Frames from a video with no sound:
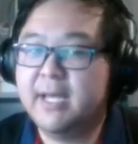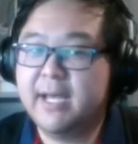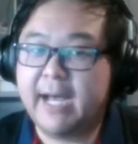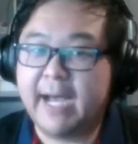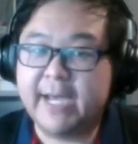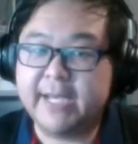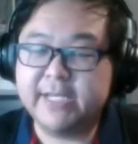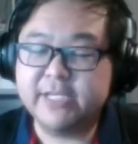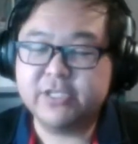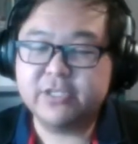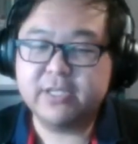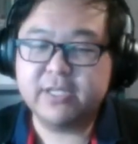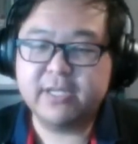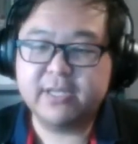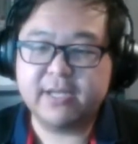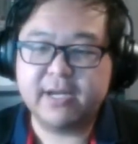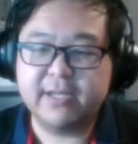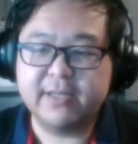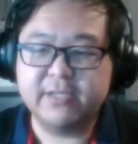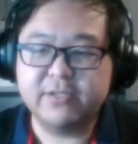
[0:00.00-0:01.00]
I initially
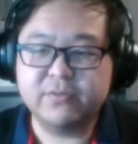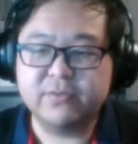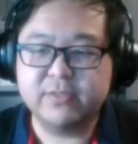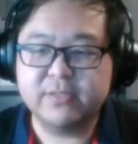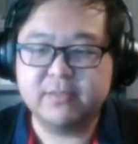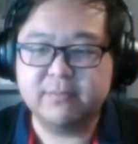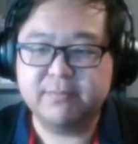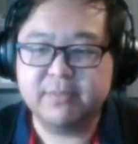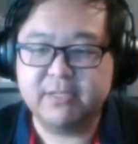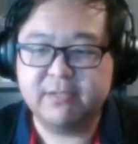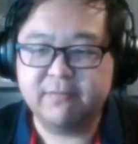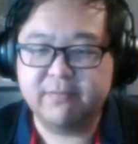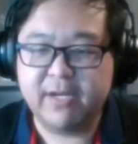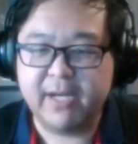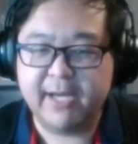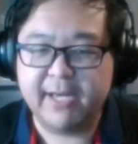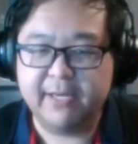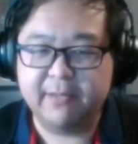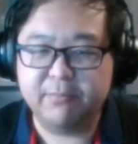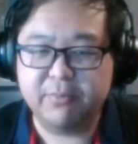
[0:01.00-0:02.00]
thought this was a bit of a
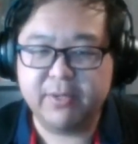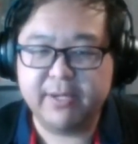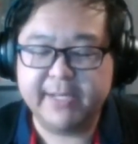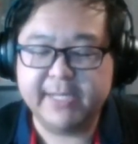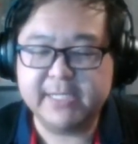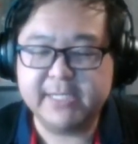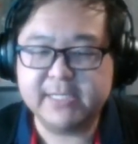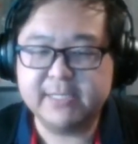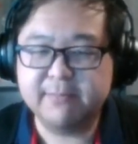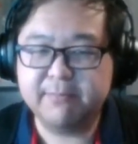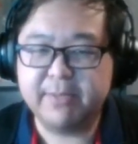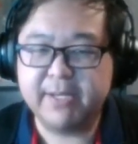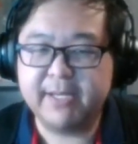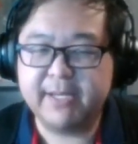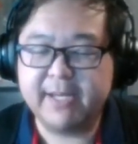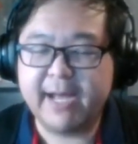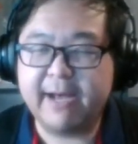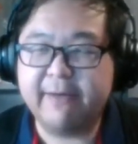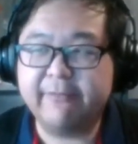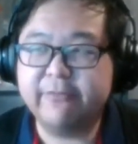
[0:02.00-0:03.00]
high price, but
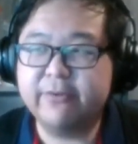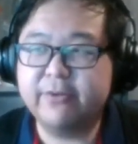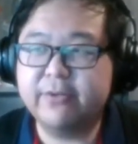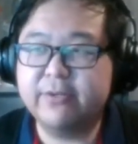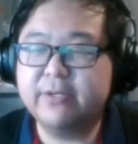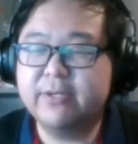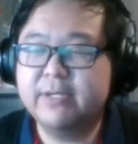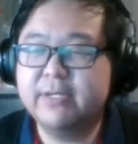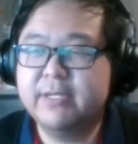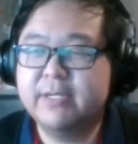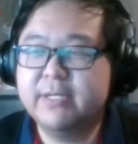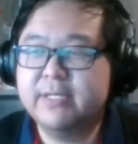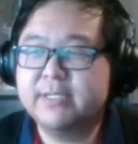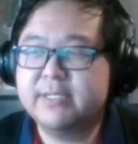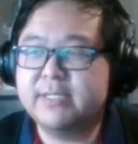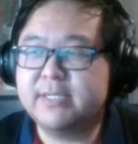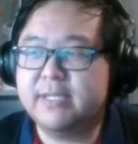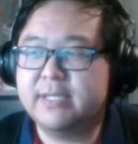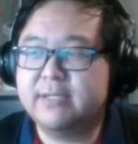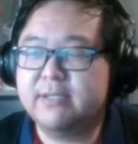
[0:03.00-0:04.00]
after
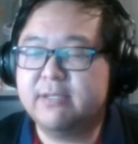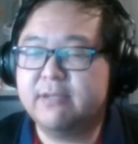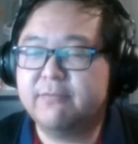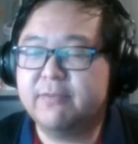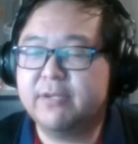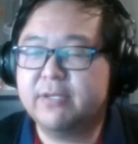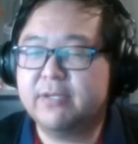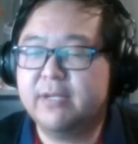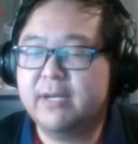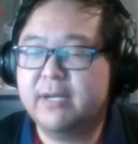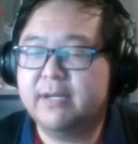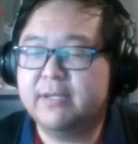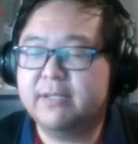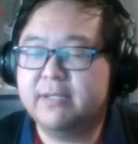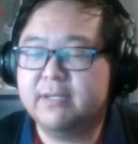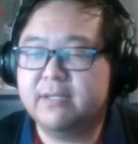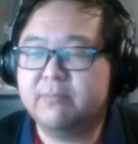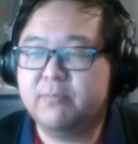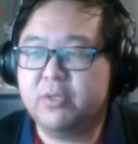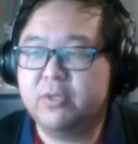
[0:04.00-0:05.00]
seeing the different the
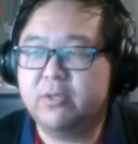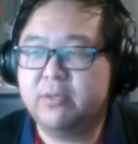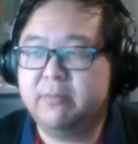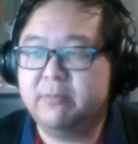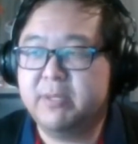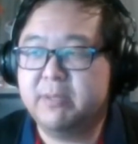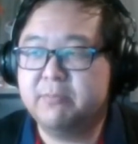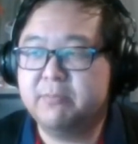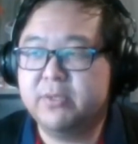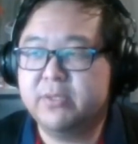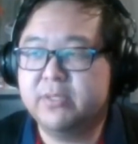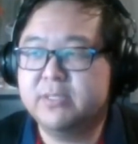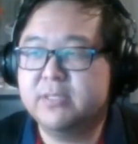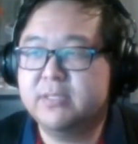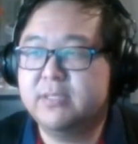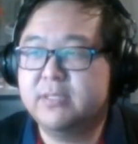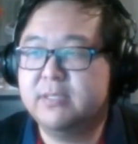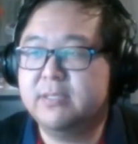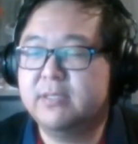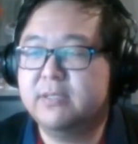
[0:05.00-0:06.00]
community members
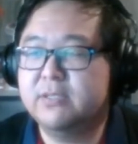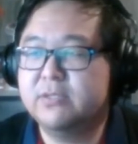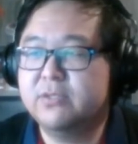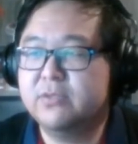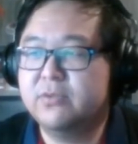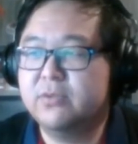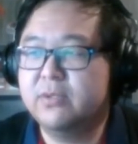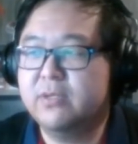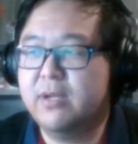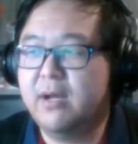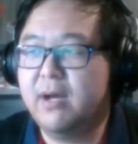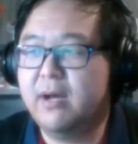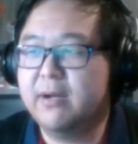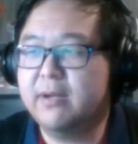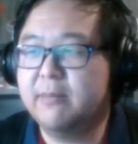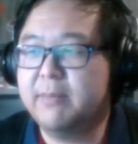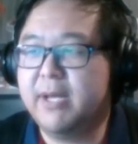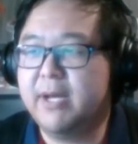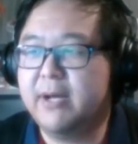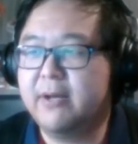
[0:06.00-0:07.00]
in the Discord talk
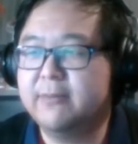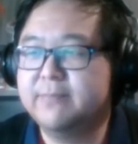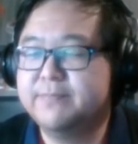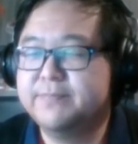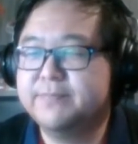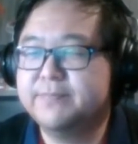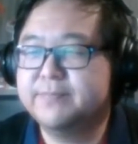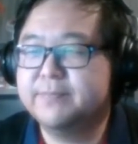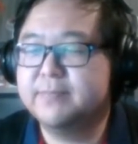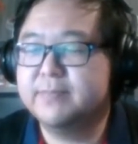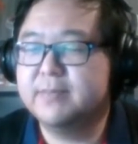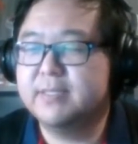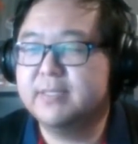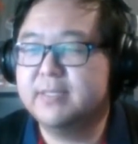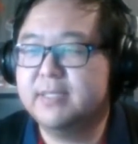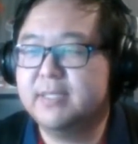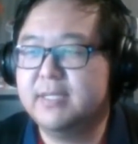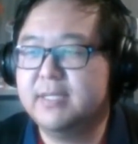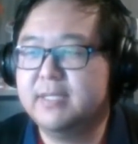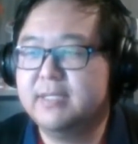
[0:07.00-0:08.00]
about
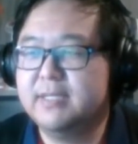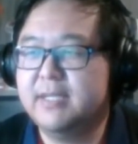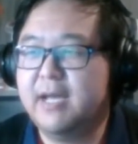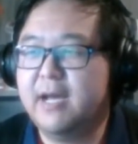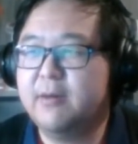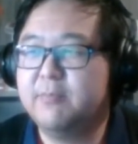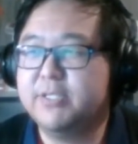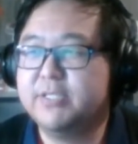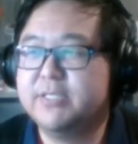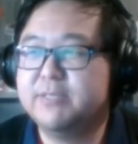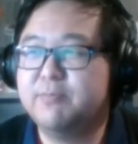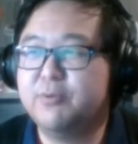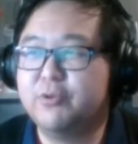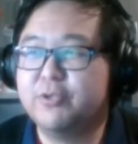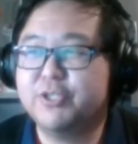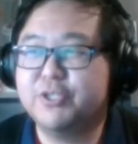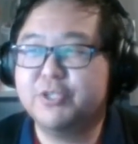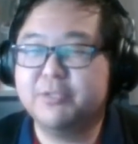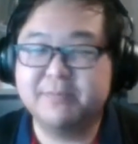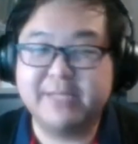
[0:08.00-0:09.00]
how much poker
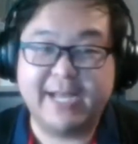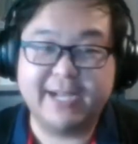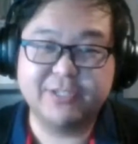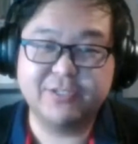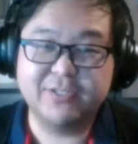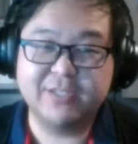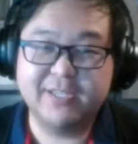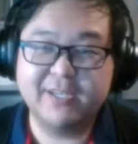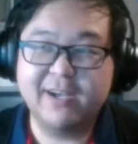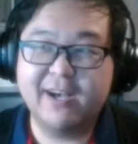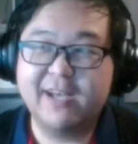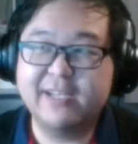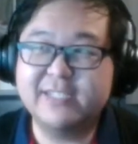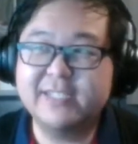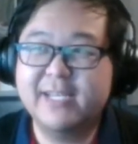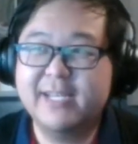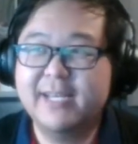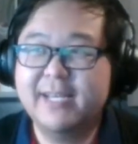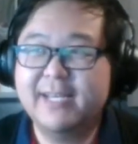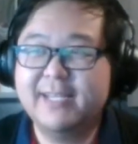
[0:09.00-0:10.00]
chips actually cost,
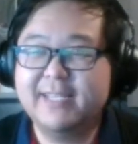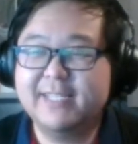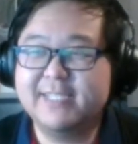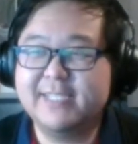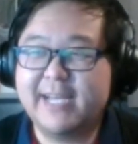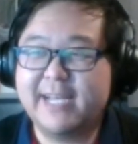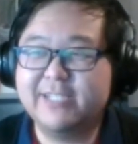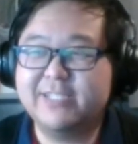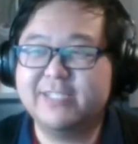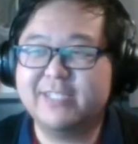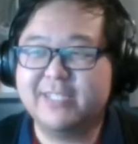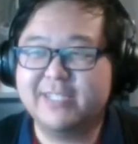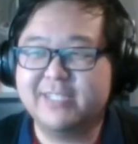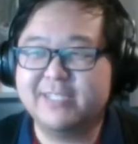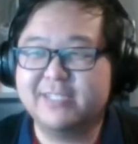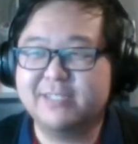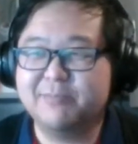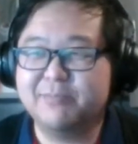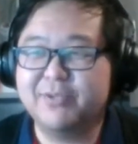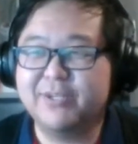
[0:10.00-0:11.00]
this actually
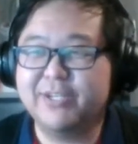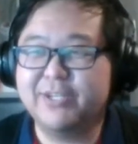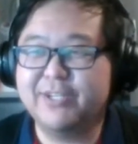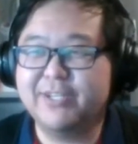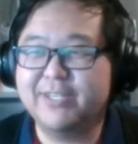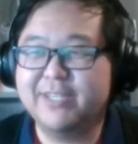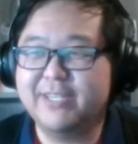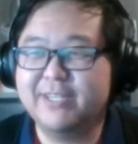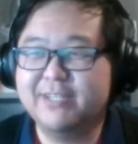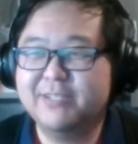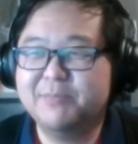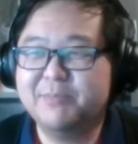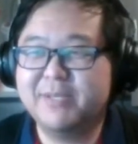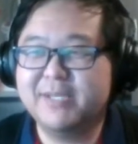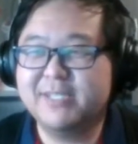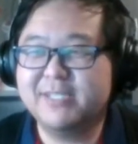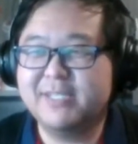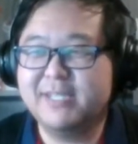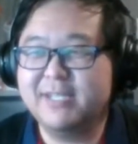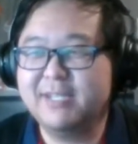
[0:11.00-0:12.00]
is a pretty good deal,
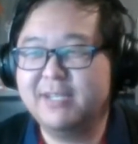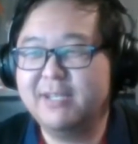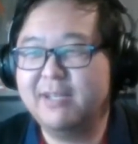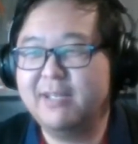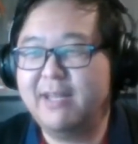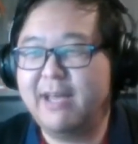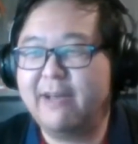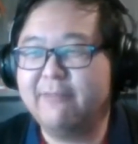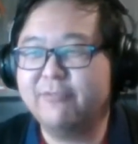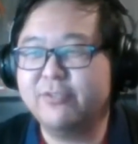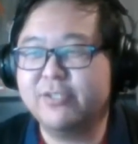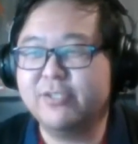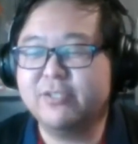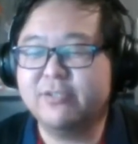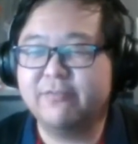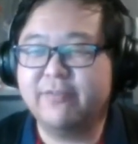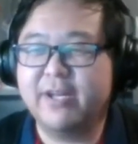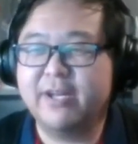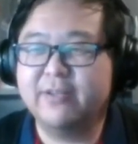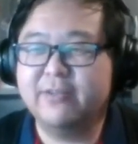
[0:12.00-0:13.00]
because it averages
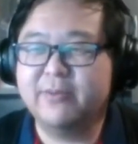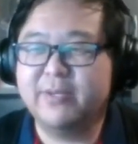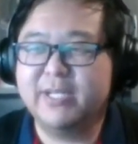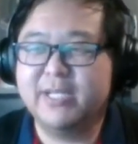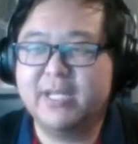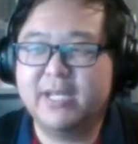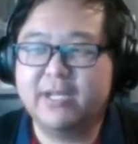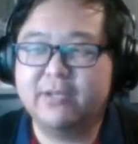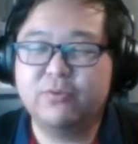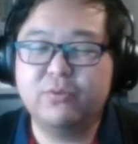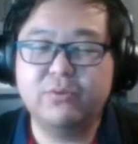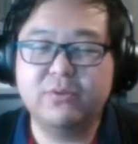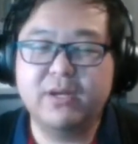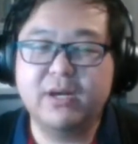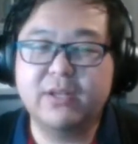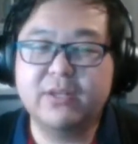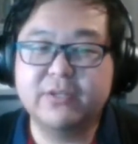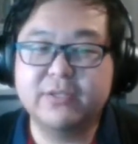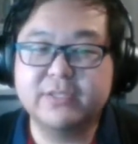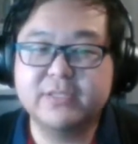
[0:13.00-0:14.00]
around like
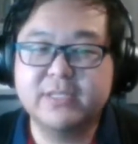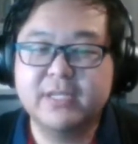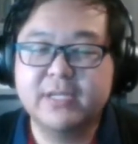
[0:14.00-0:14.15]
$2